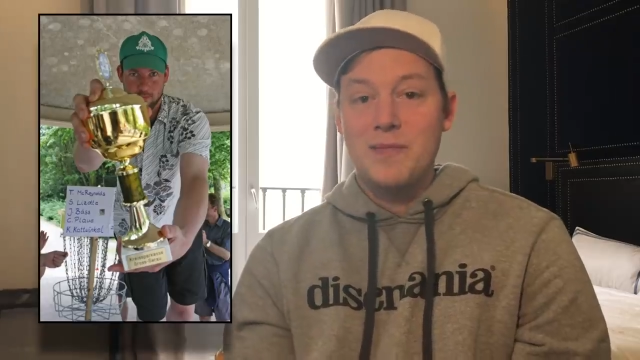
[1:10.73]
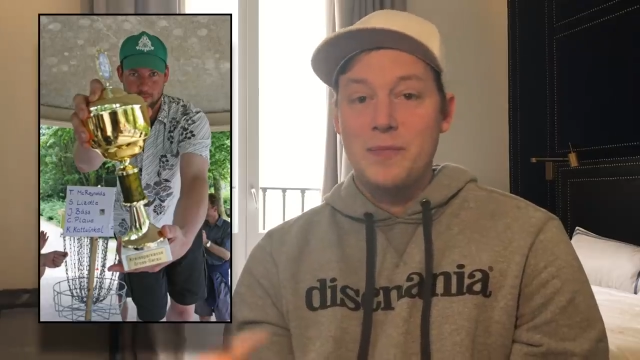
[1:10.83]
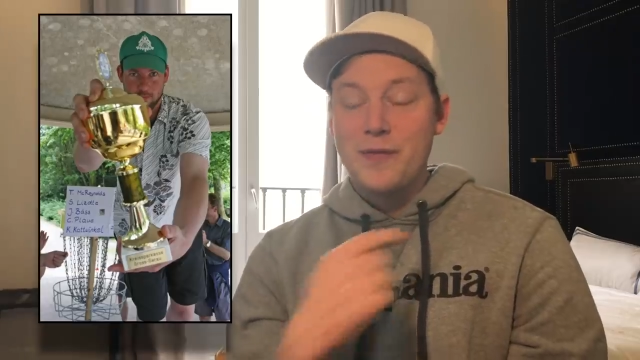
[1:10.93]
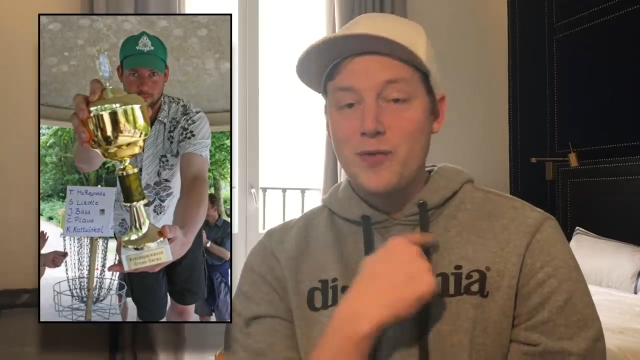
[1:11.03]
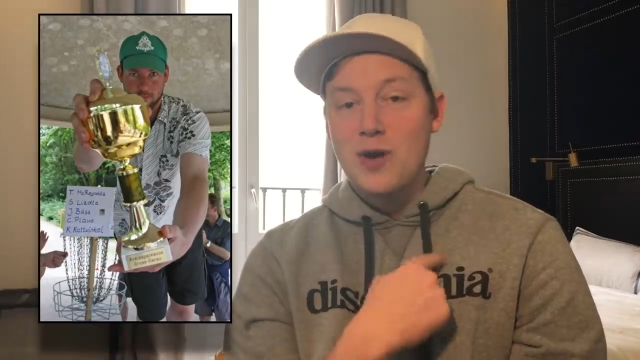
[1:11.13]

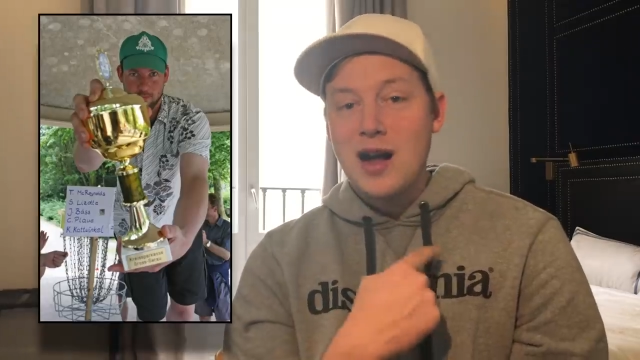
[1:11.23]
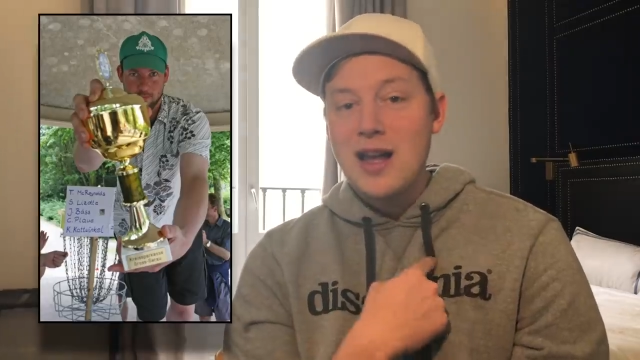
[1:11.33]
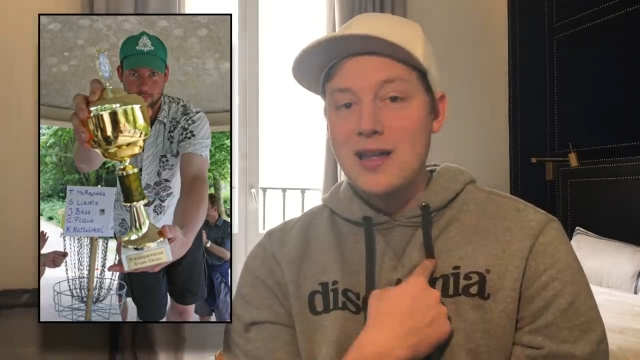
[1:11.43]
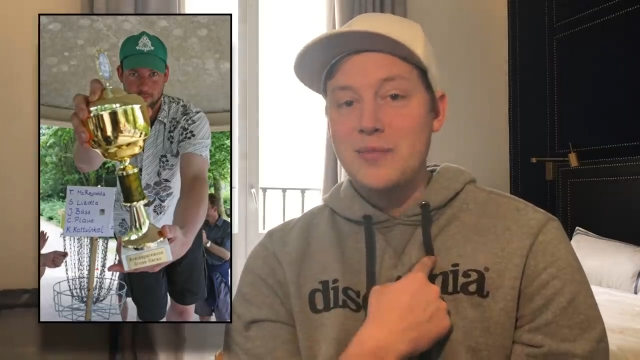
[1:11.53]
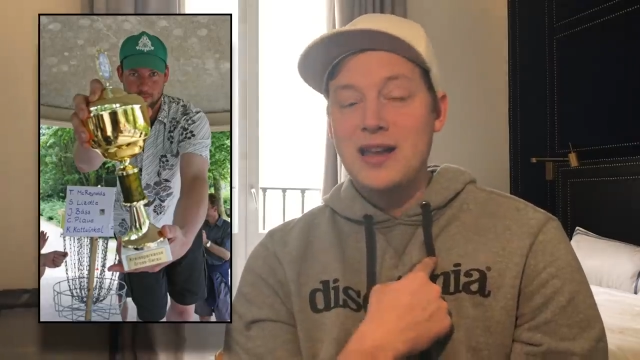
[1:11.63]
before
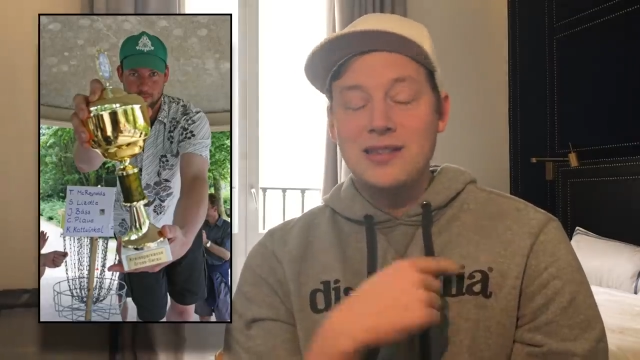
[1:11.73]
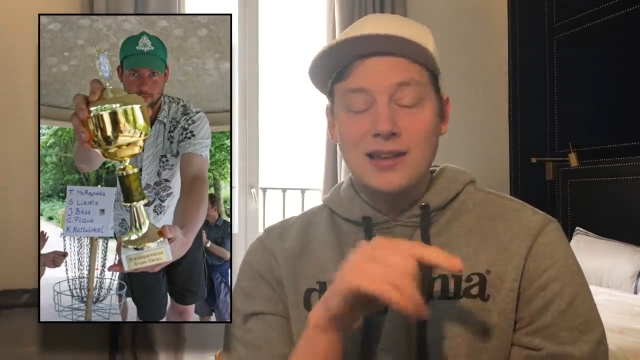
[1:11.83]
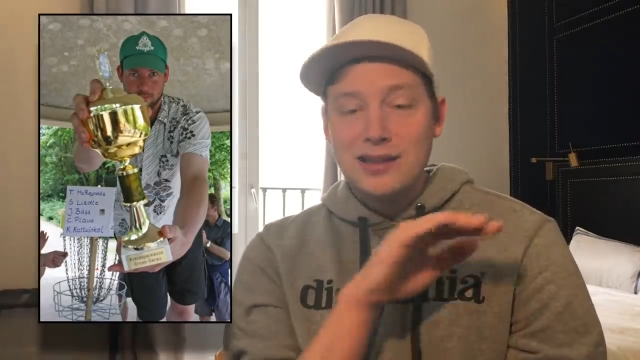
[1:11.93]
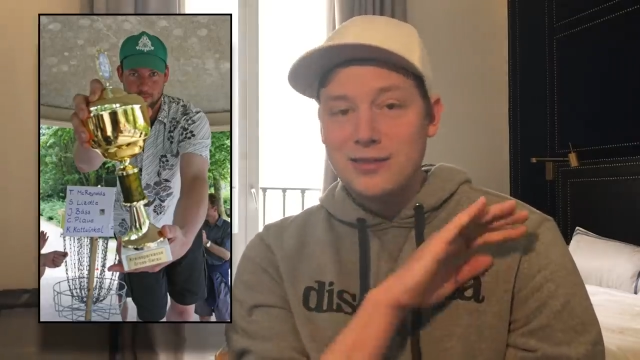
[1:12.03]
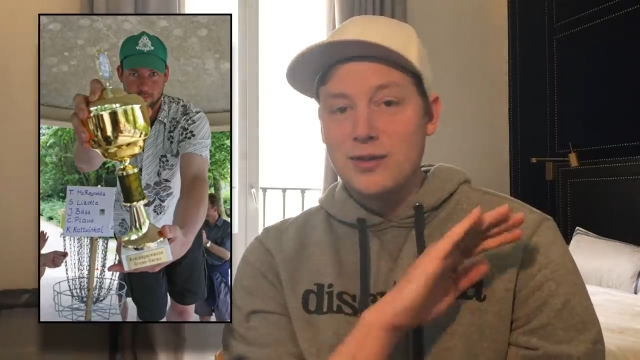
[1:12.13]
I
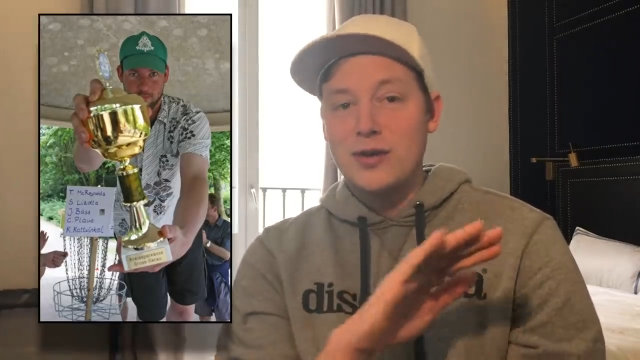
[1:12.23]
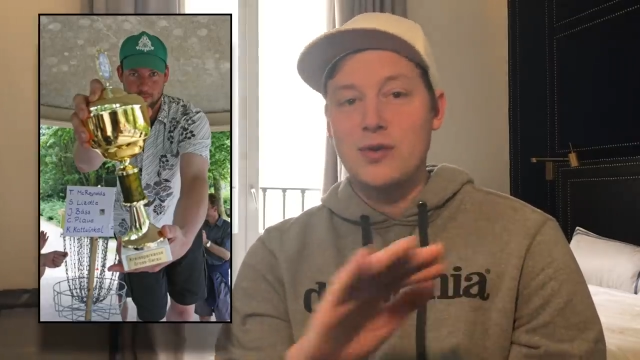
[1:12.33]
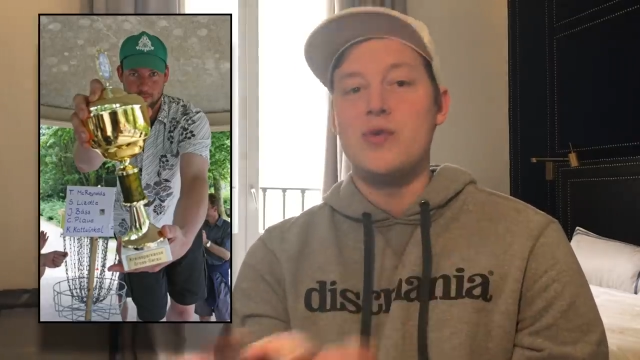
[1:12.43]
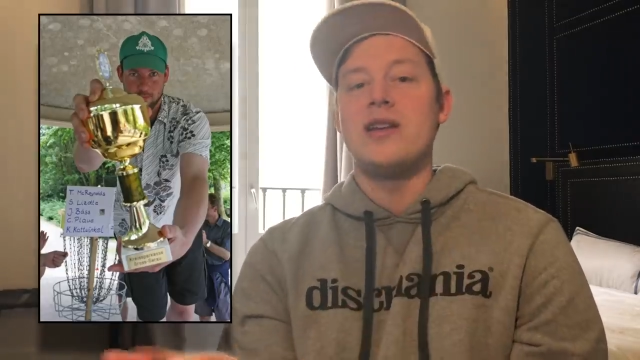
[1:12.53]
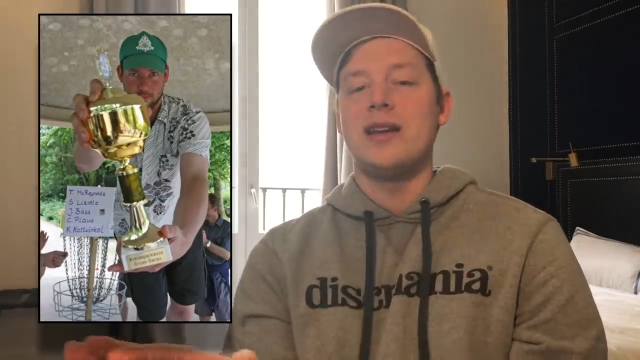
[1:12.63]
basically started
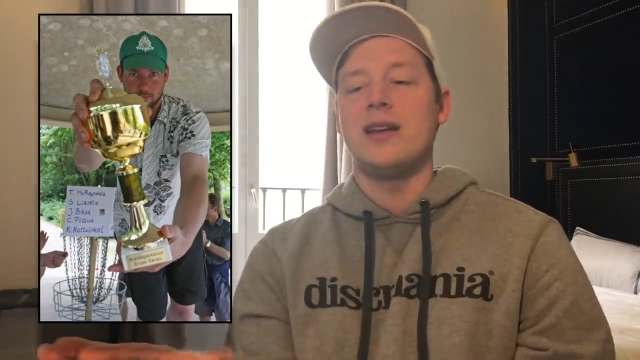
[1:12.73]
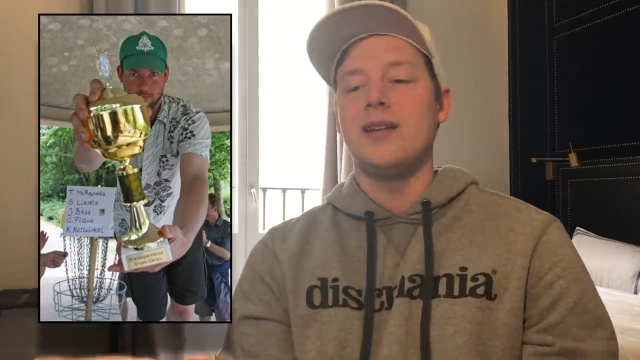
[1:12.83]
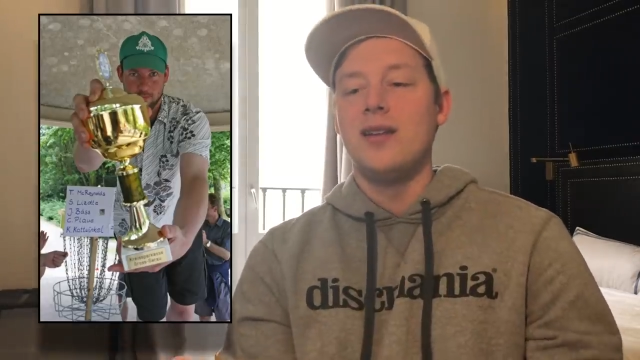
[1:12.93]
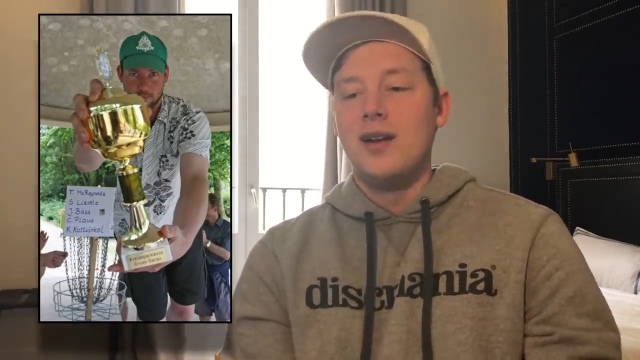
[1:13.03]
winning